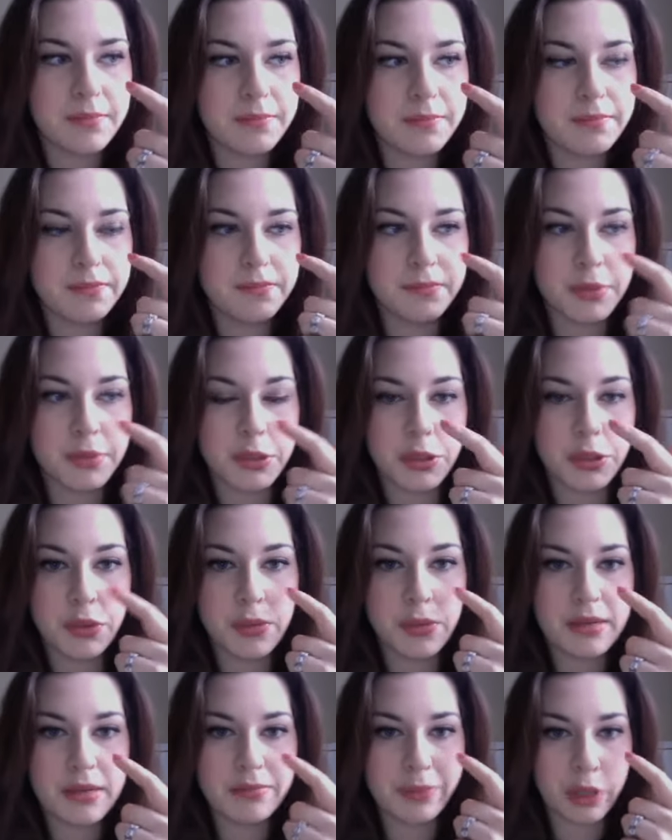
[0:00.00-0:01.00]

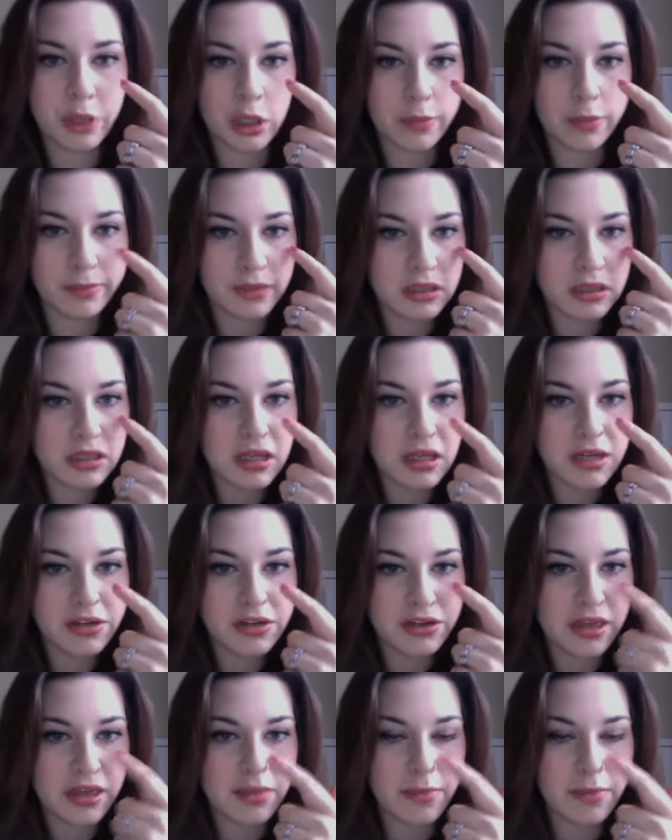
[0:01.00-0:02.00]
blue and purple
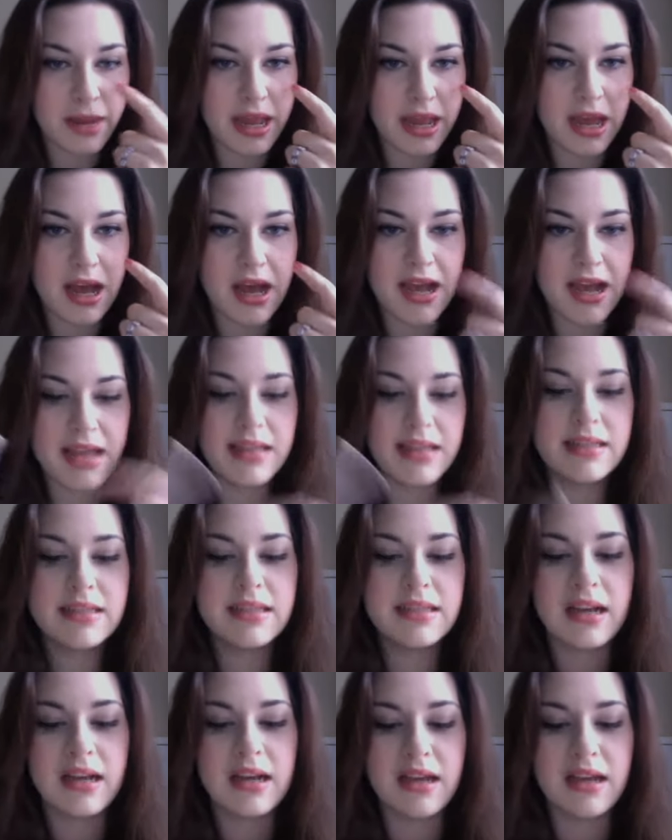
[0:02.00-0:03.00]
underneath my
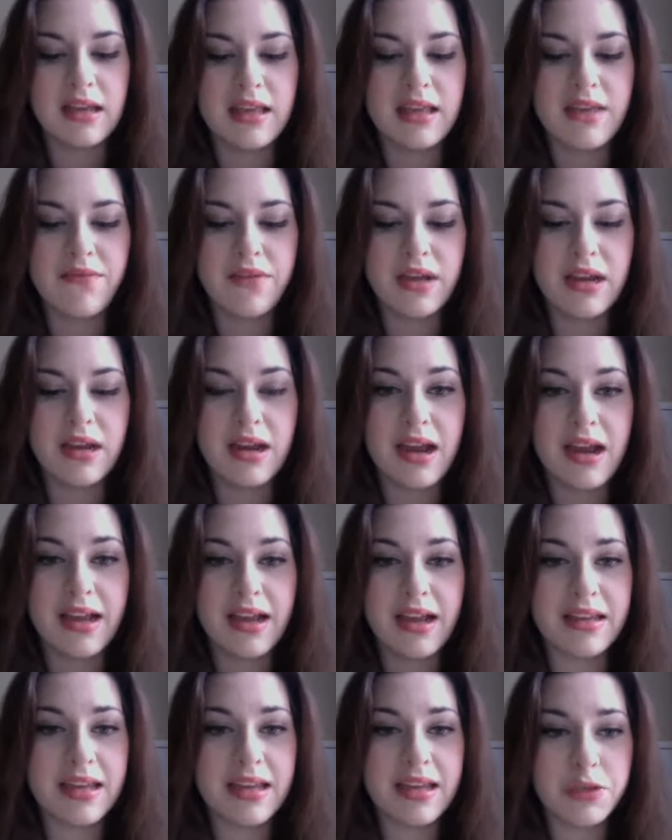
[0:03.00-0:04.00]
eyes. Even I
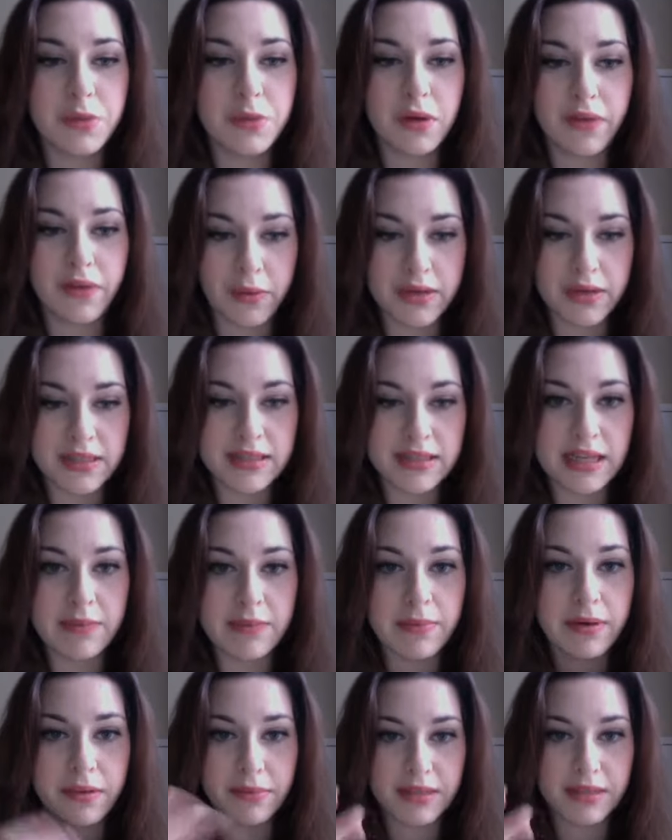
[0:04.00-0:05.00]
could get 12 hours
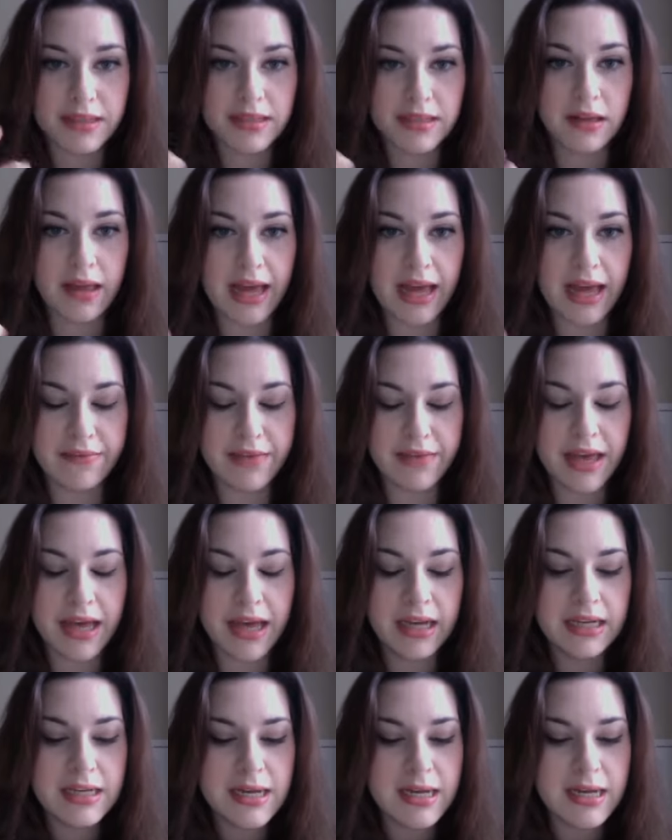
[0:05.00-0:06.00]
sleep and I would still have
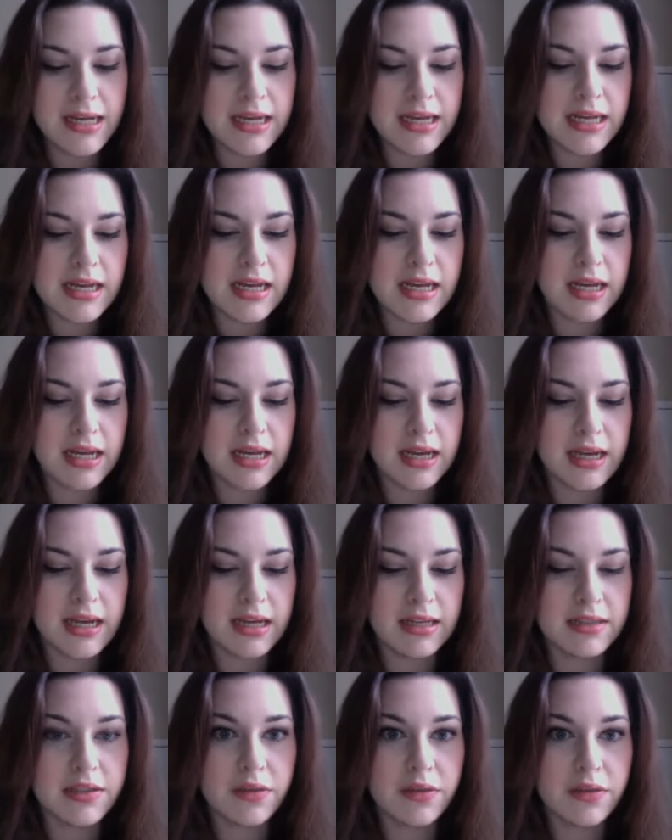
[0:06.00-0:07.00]
that.
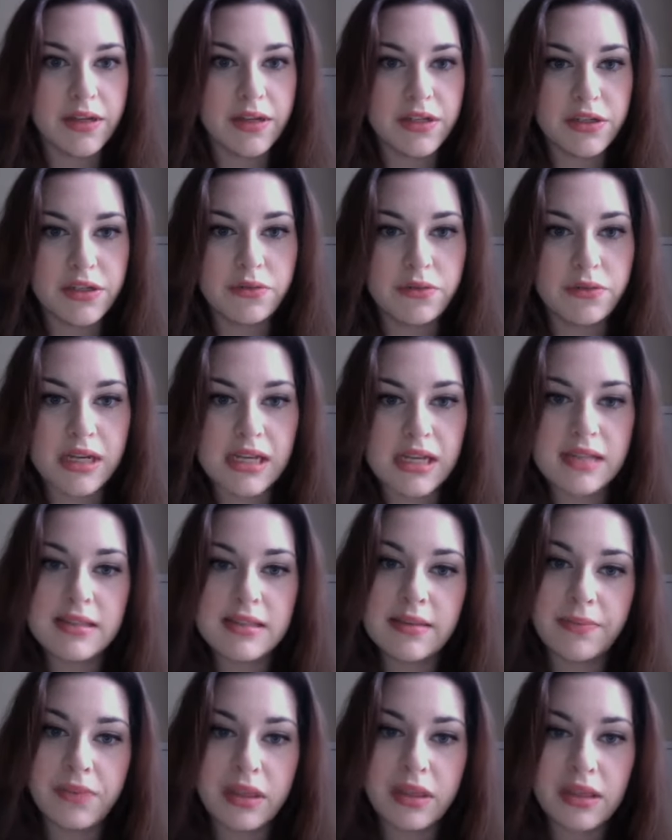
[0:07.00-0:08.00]
So I do need
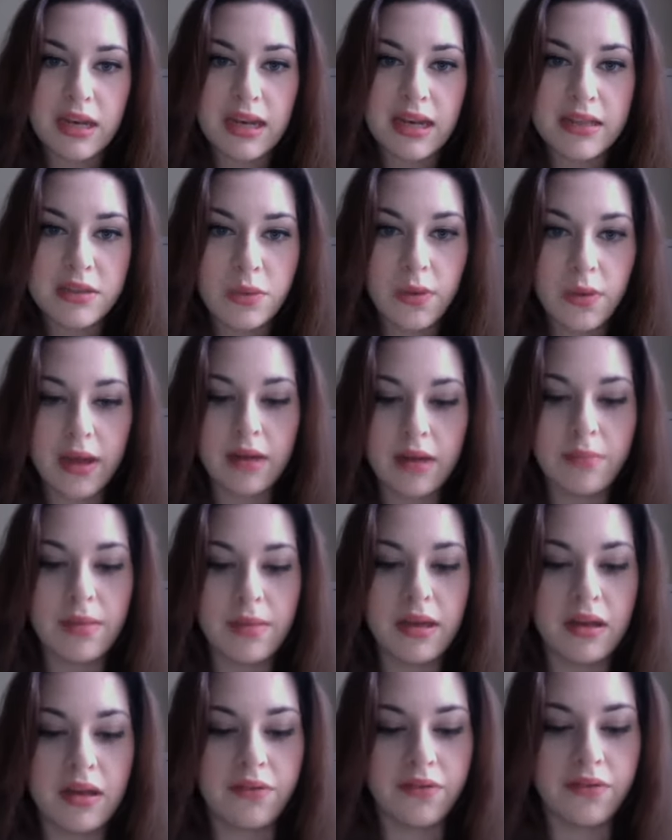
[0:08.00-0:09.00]
something that has quite a
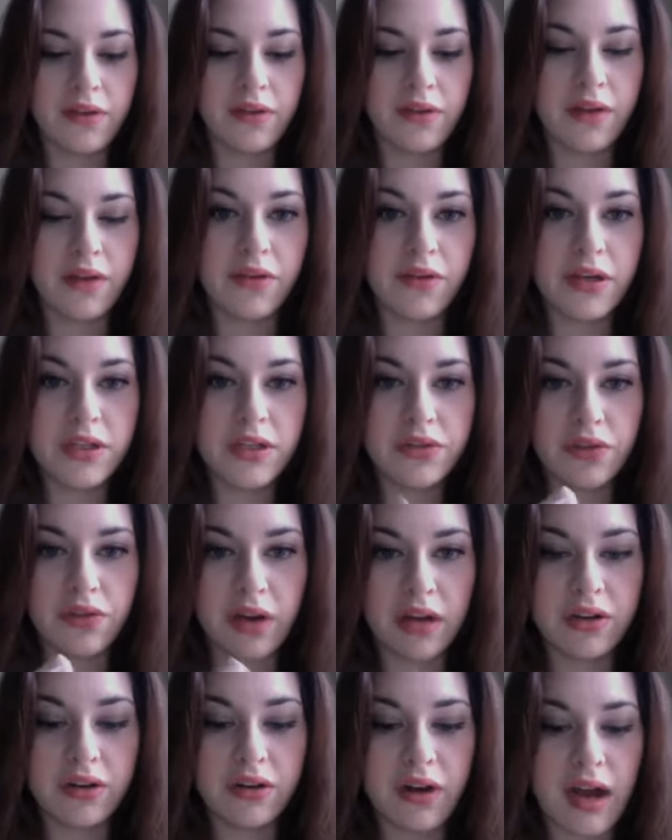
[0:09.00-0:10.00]
bit of coverage
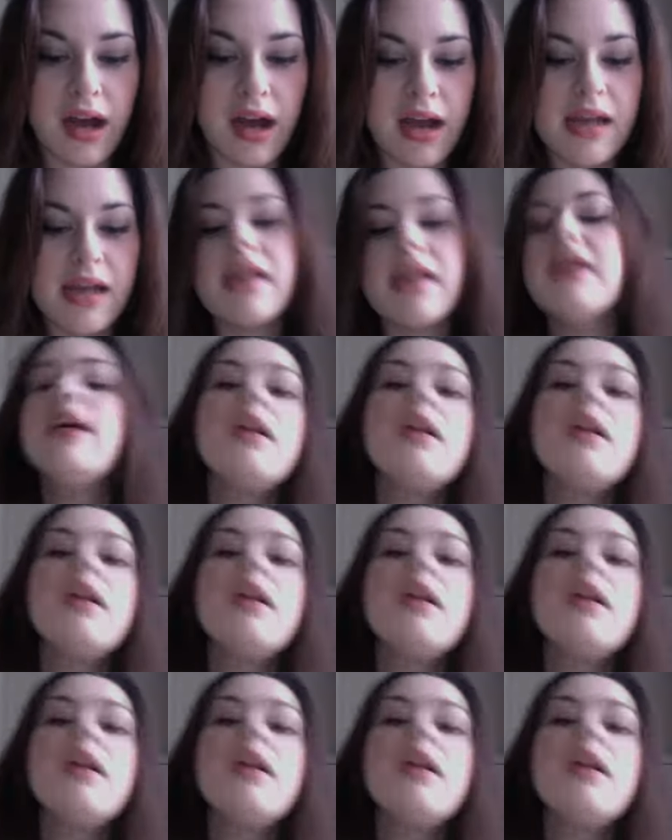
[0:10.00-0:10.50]
for under eye